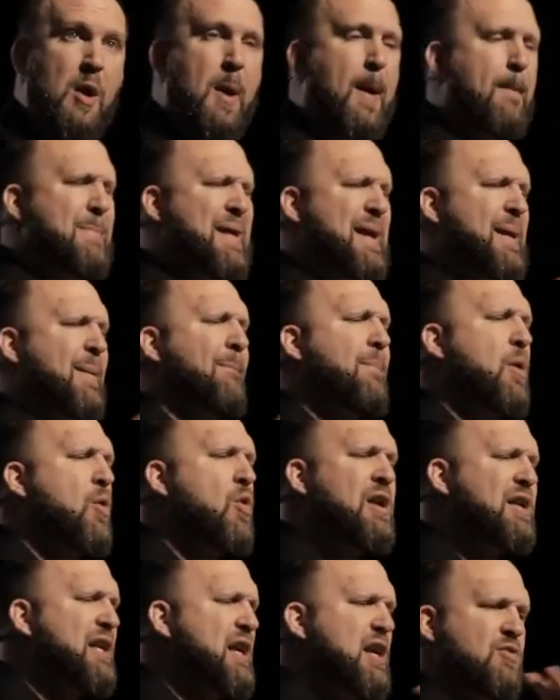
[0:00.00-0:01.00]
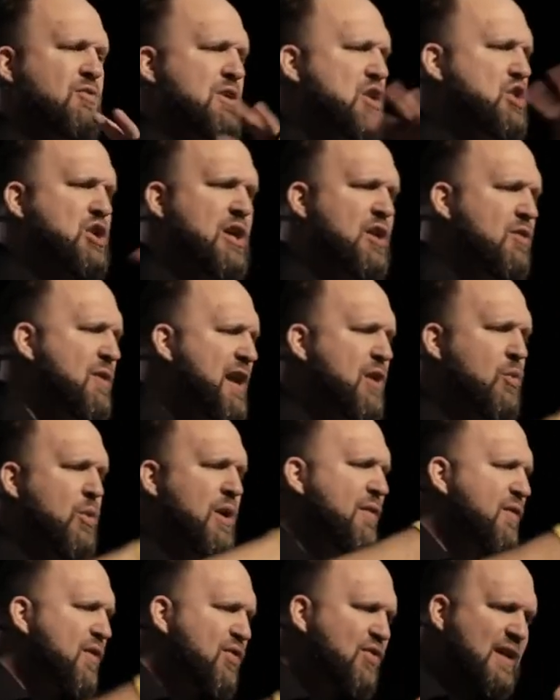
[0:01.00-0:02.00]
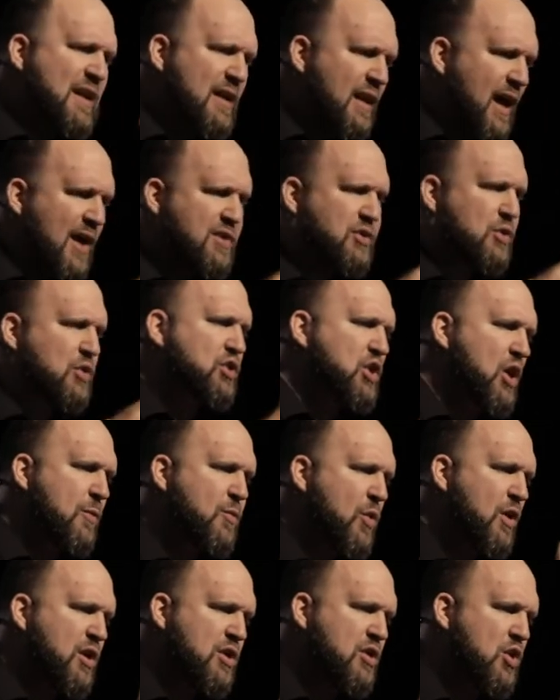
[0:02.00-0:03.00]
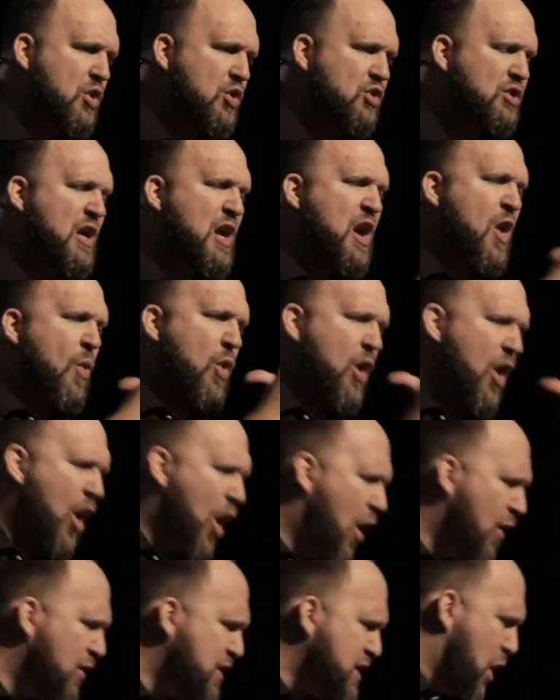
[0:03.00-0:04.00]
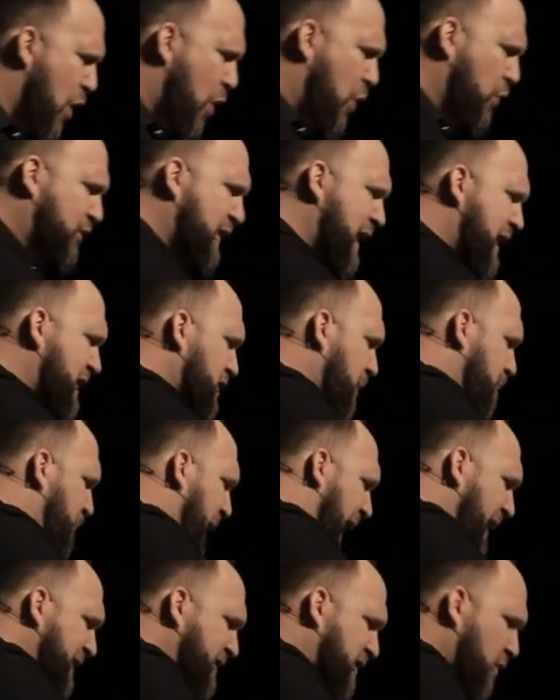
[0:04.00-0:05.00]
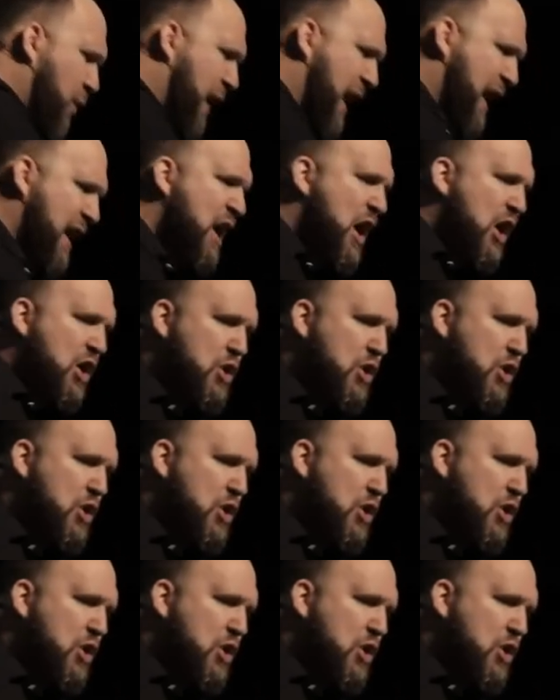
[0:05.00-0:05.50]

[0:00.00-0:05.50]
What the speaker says: Being born again, regenerated, whatever theological term you want to use, where all the old things are passed away.